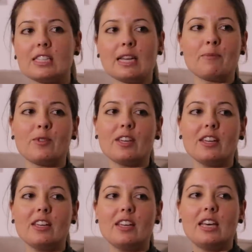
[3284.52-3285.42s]
at
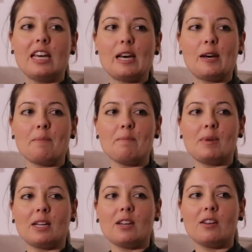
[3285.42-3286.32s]
something um,
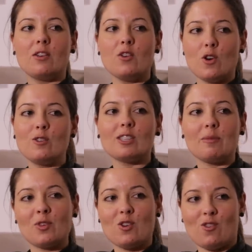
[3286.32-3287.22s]
but know
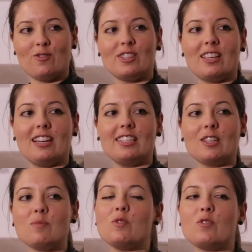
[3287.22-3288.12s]
something after that
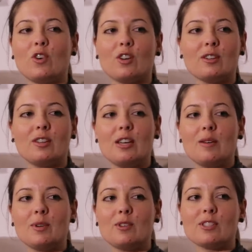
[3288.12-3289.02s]
and move on
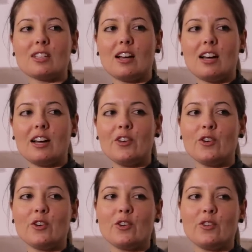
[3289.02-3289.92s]
because I
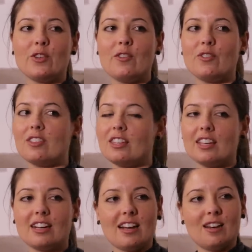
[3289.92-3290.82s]
know everything
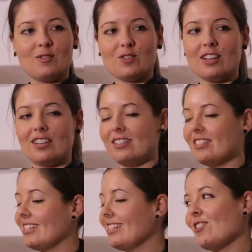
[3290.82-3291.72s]
Iaan and I have tried
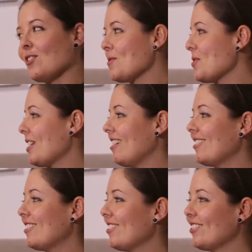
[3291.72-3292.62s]
did not work
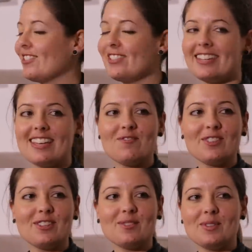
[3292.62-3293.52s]
out, you know, and mm.
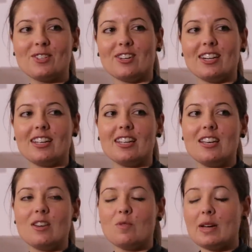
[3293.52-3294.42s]
everything we tried,
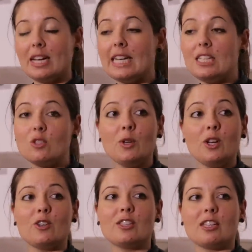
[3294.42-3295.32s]
at least we
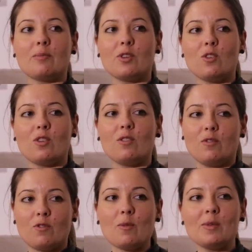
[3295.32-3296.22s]
learned something
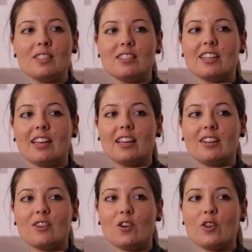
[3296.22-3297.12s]
from it.
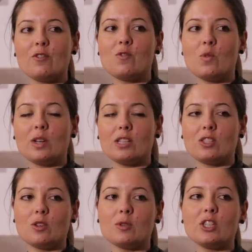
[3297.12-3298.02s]
And going forward,
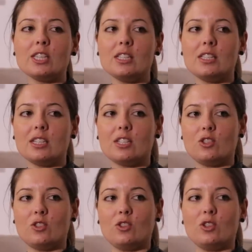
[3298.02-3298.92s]
it's so much easier
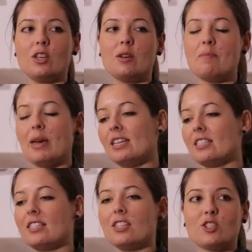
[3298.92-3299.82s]
to make
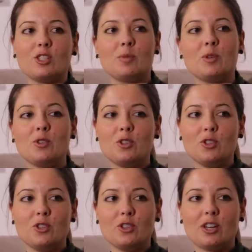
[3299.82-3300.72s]
decisions because
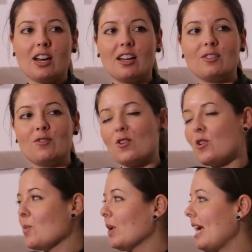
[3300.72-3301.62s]
you kind of
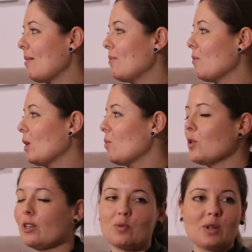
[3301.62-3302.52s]
know what hap- what
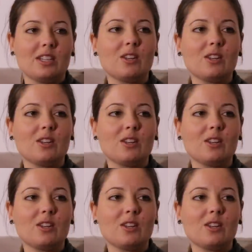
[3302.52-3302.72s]
worked, what